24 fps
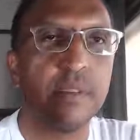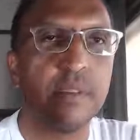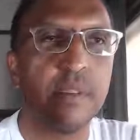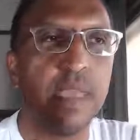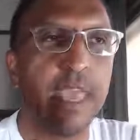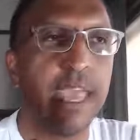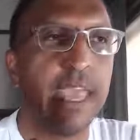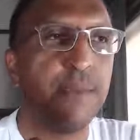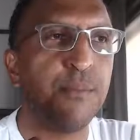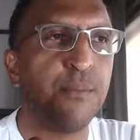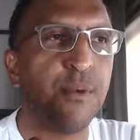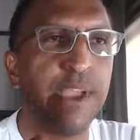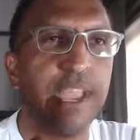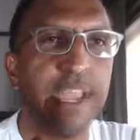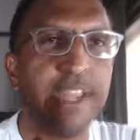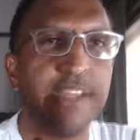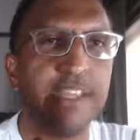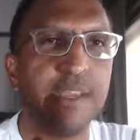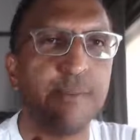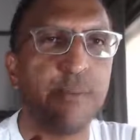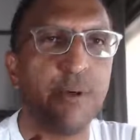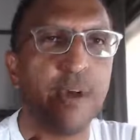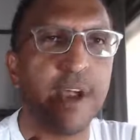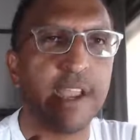And we're
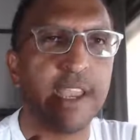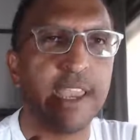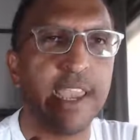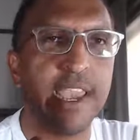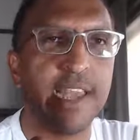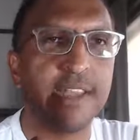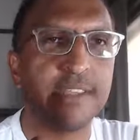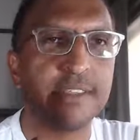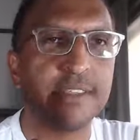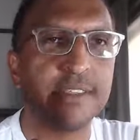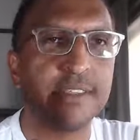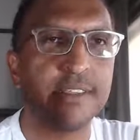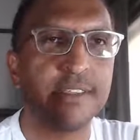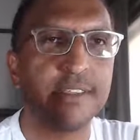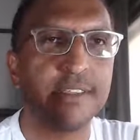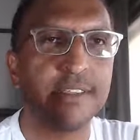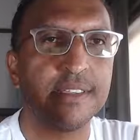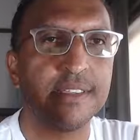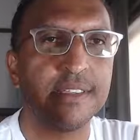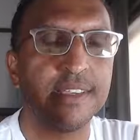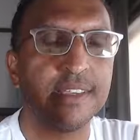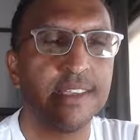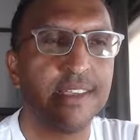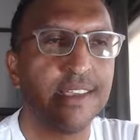ending broadcasts.
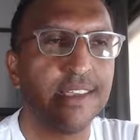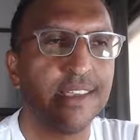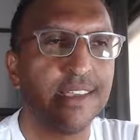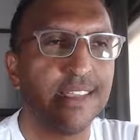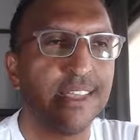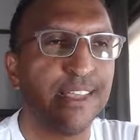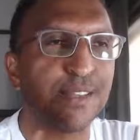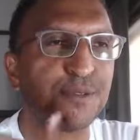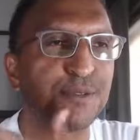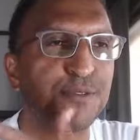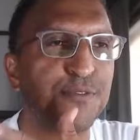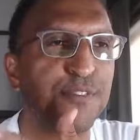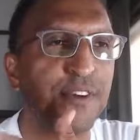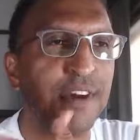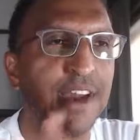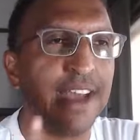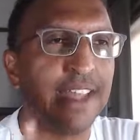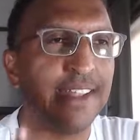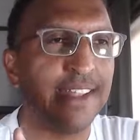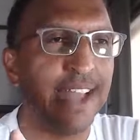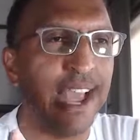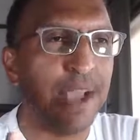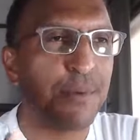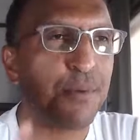This was
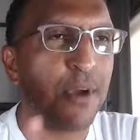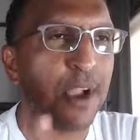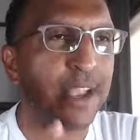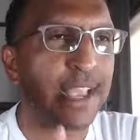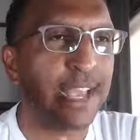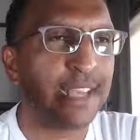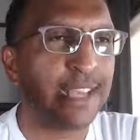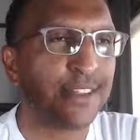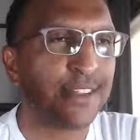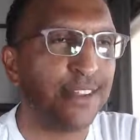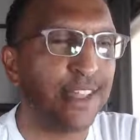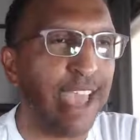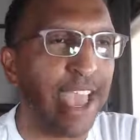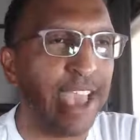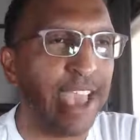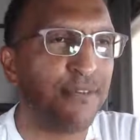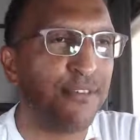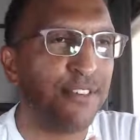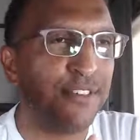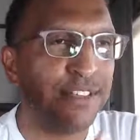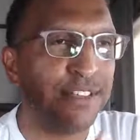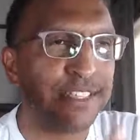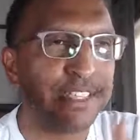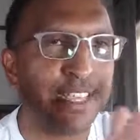fun. I broadcast on
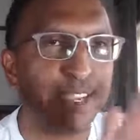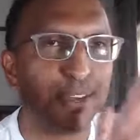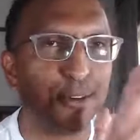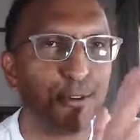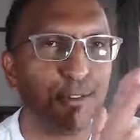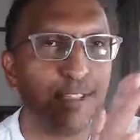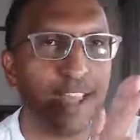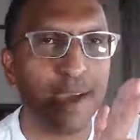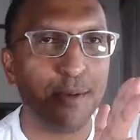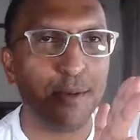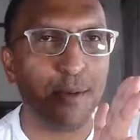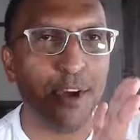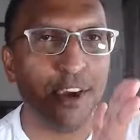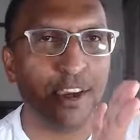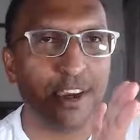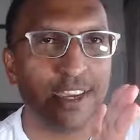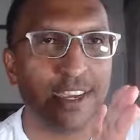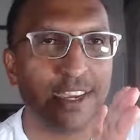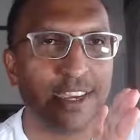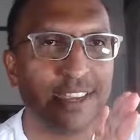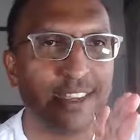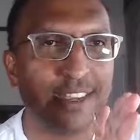every single network.